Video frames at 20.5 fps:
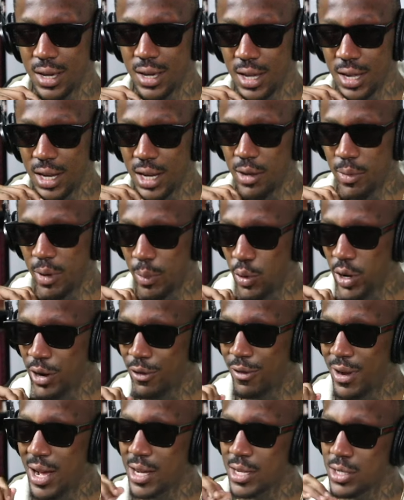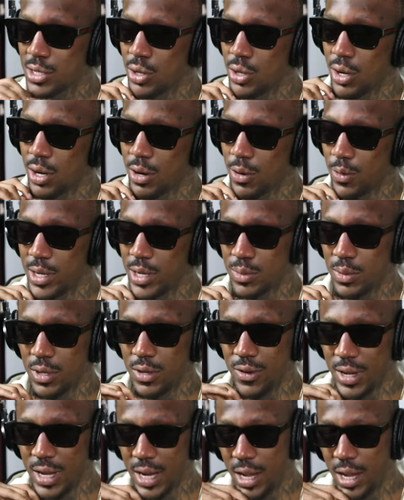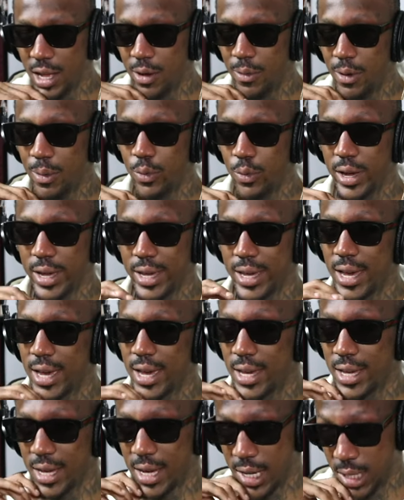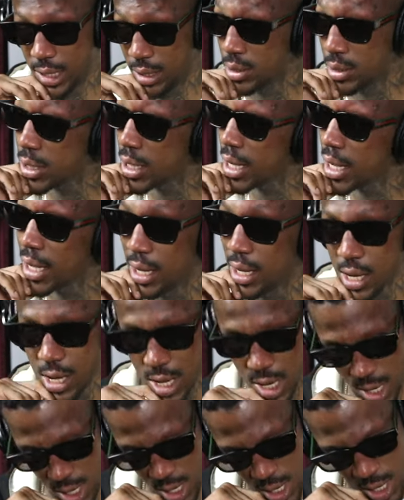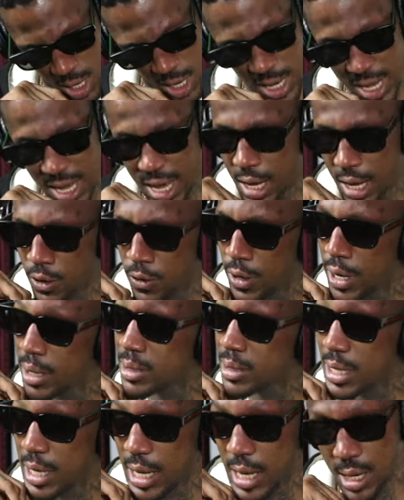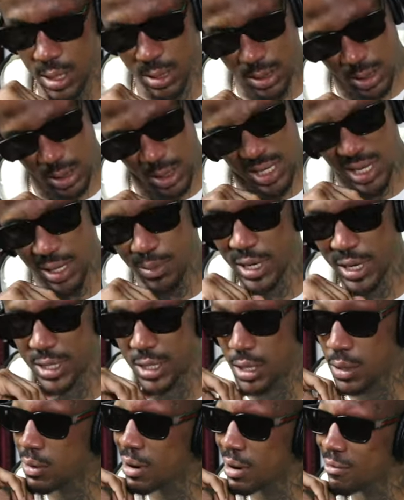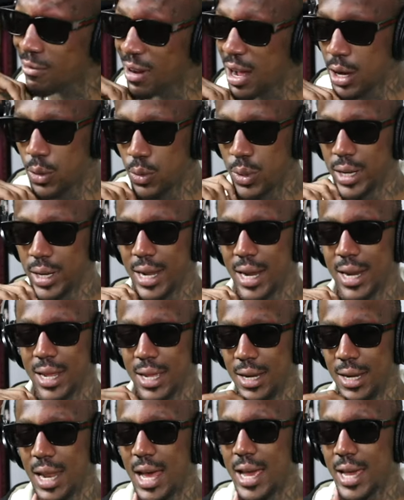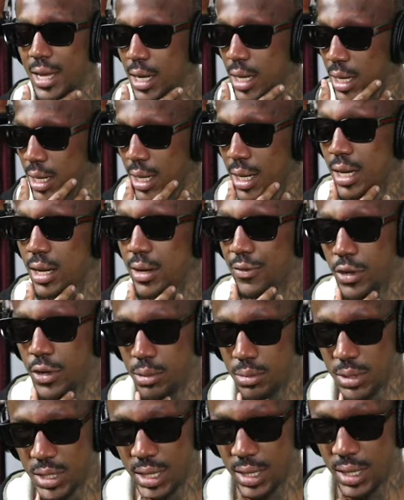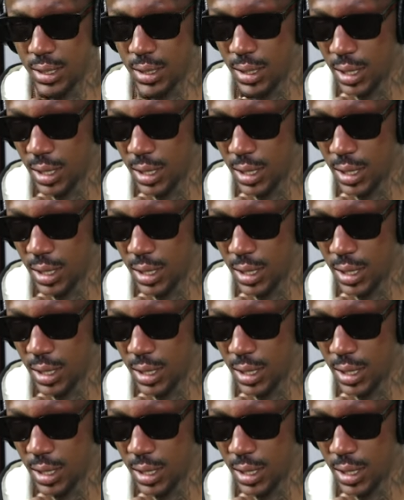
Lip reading: He love my boy Rockstar, West Boulevard. He love my boy KK, you know what I'm saying? He got Chris and he got God bless he Rockwood that he like and he love. You know what I'm saying?